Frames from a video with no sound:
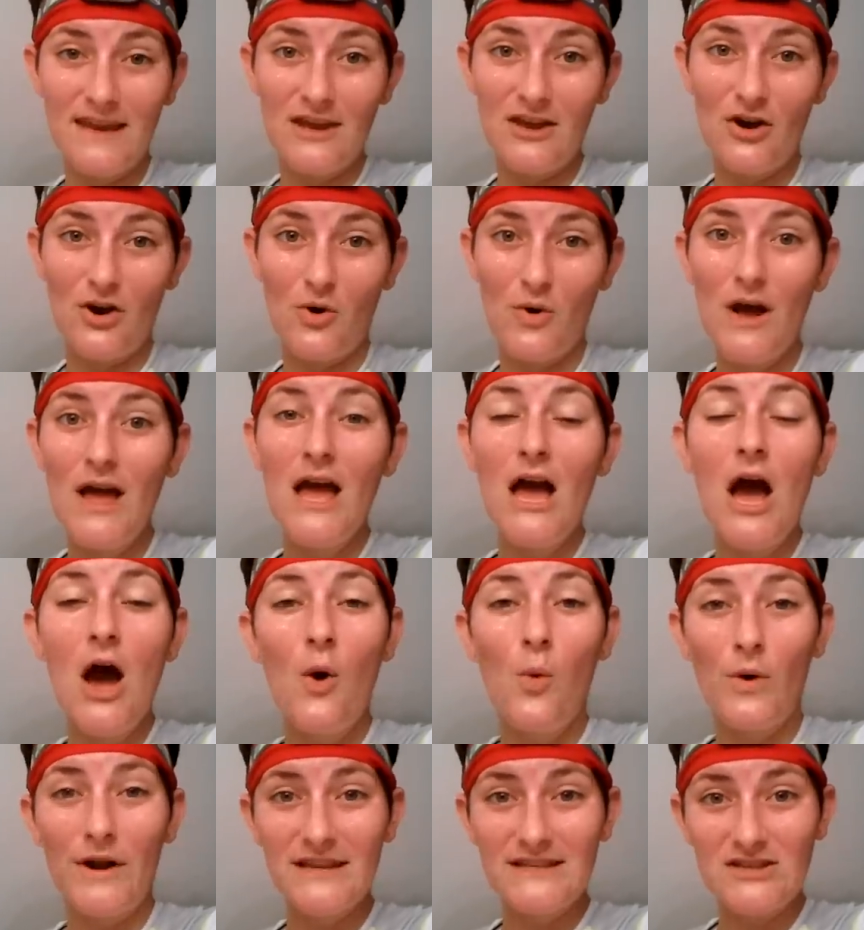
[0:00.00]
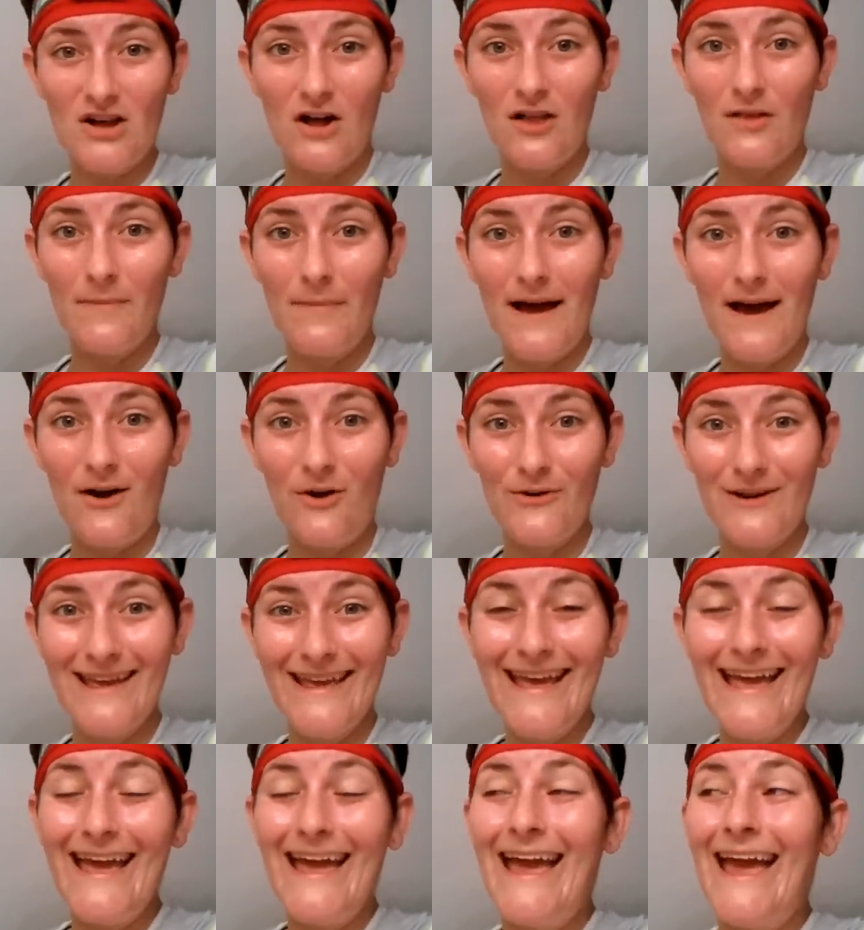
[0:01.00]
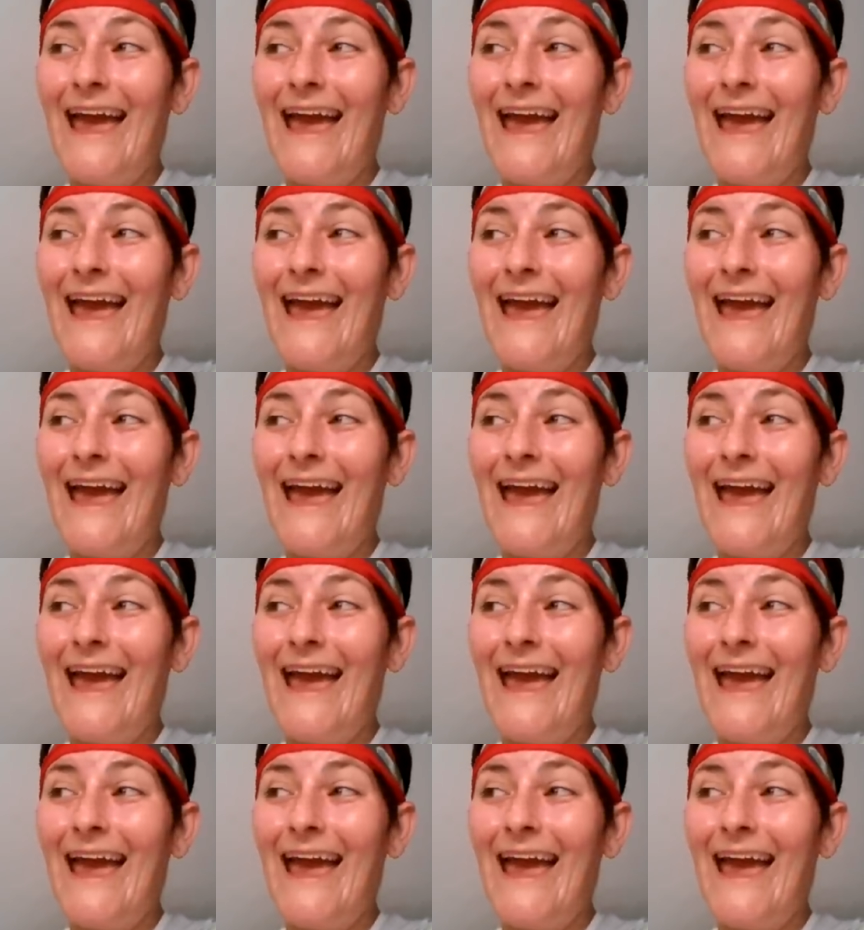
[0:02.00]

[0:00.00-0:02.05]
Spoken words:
video what it's all about.